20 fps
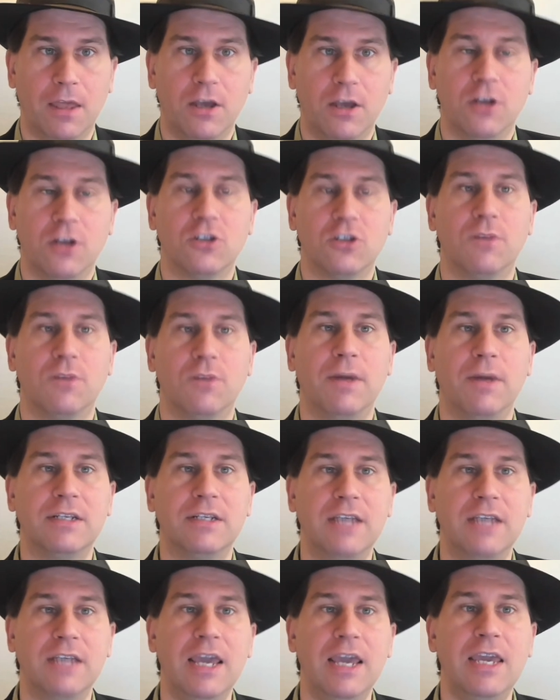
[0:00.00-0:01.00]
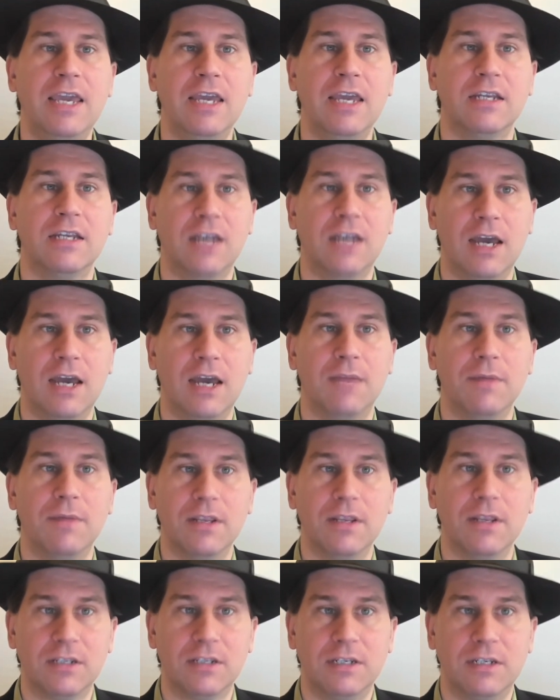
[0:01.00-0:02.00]
So by taking time in
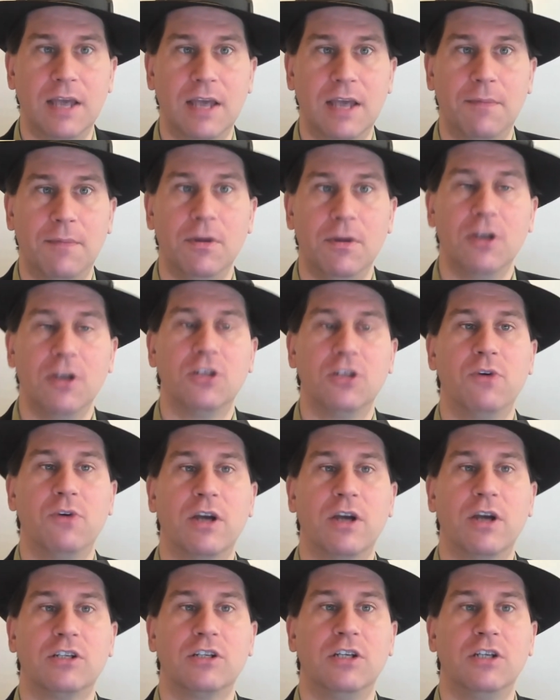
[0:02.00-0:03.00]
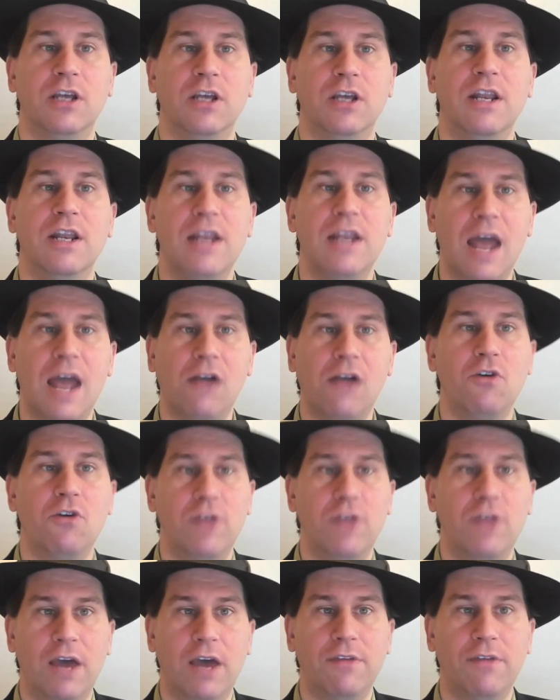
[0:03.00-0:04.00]
this step to actually narrow
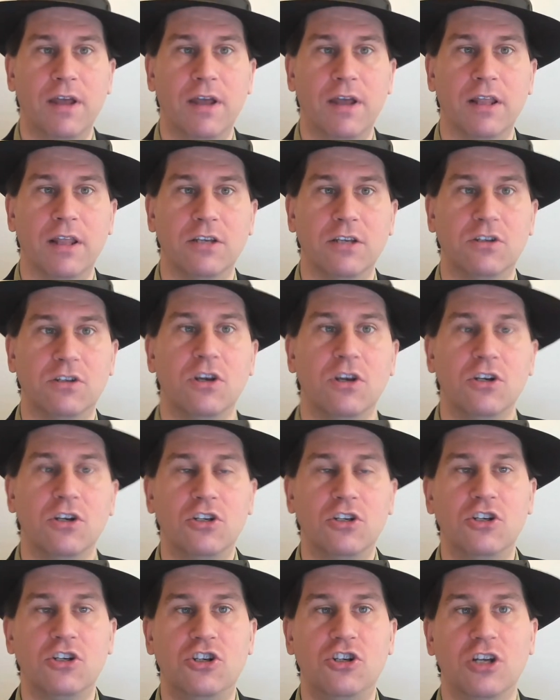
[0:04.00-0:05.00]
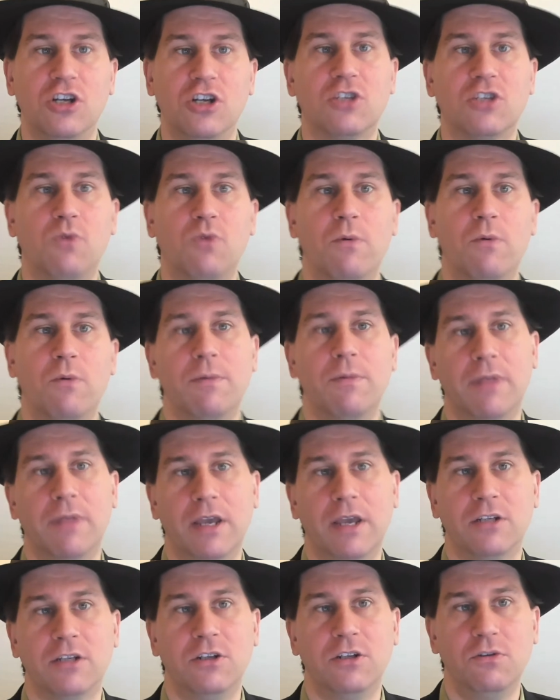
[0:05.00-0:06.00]
down that list to just what we
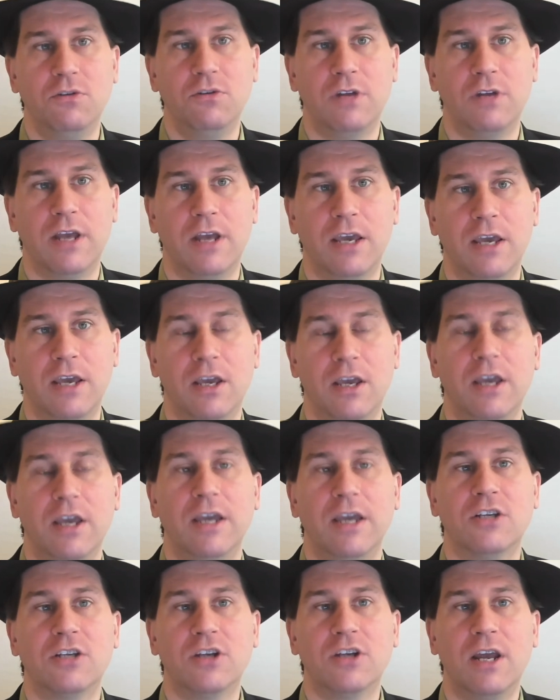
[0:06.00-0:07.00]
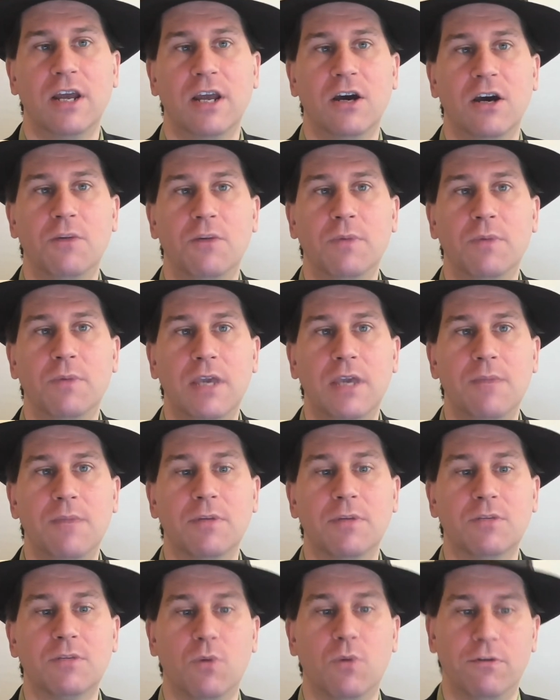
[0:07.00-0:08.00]
plan to do today, it's going to help keep
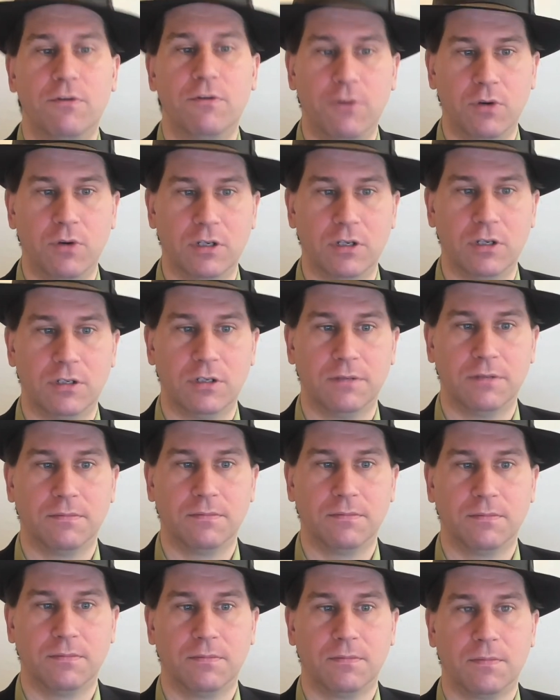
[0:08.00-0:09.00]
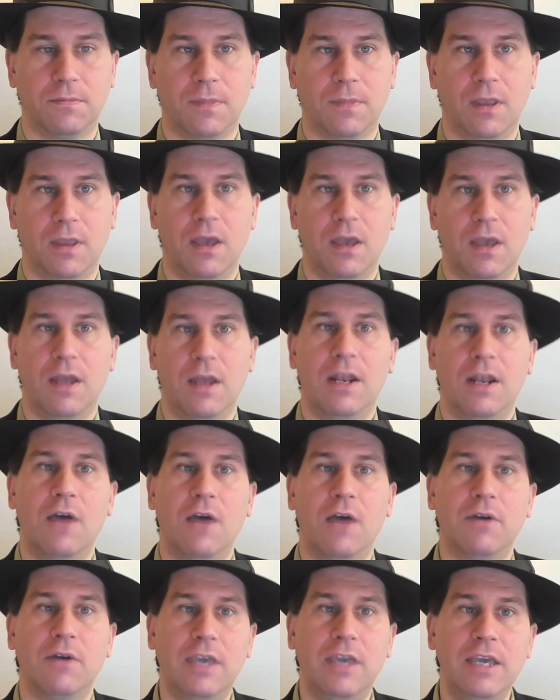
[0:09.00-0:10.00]
us more focused.
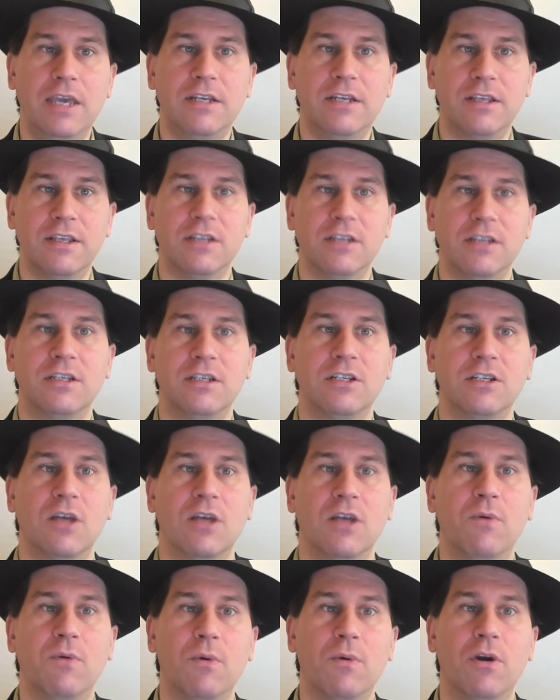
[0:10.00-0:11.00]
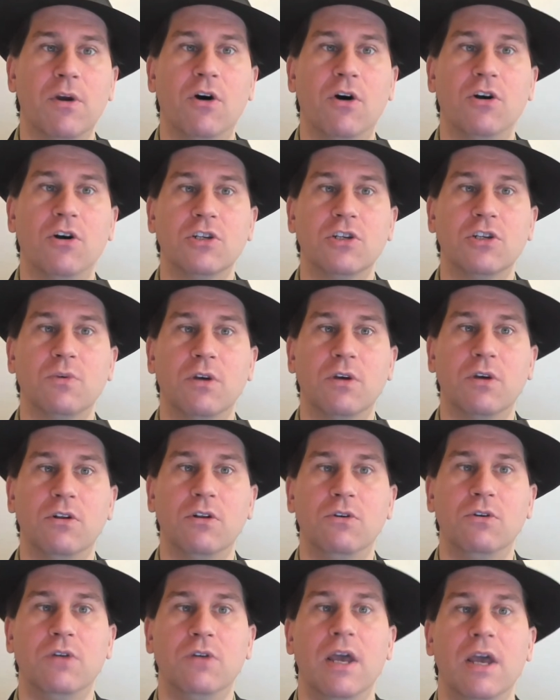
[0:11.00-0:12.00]
Now, a key to this is that we want to also
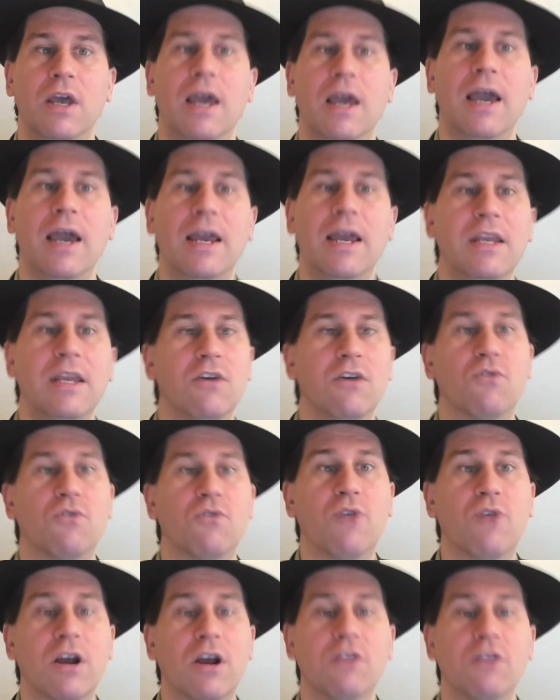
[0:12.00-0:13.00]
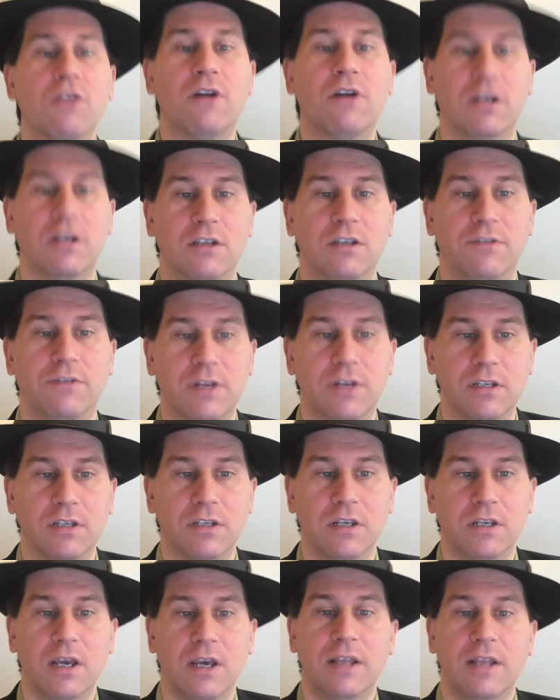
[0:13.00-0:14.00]
include any regular
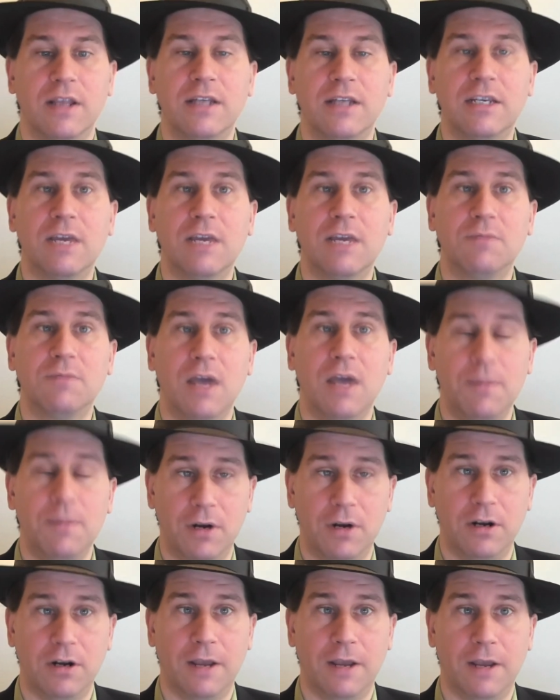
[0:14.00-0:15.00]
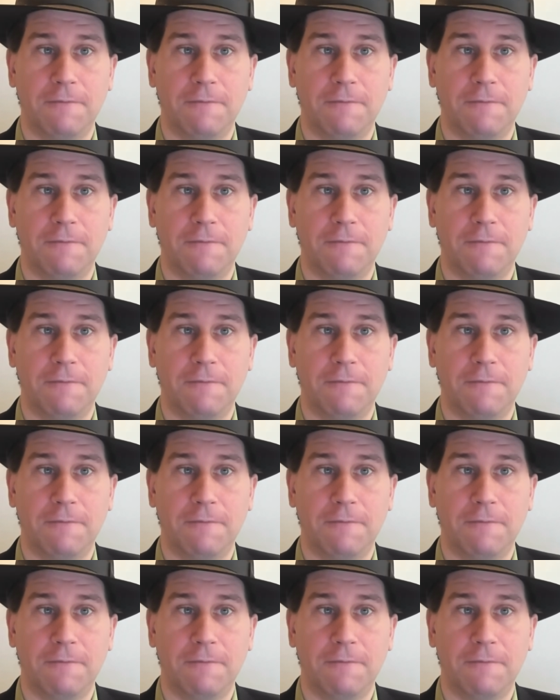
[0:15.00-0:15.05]
activities that take up time in our day,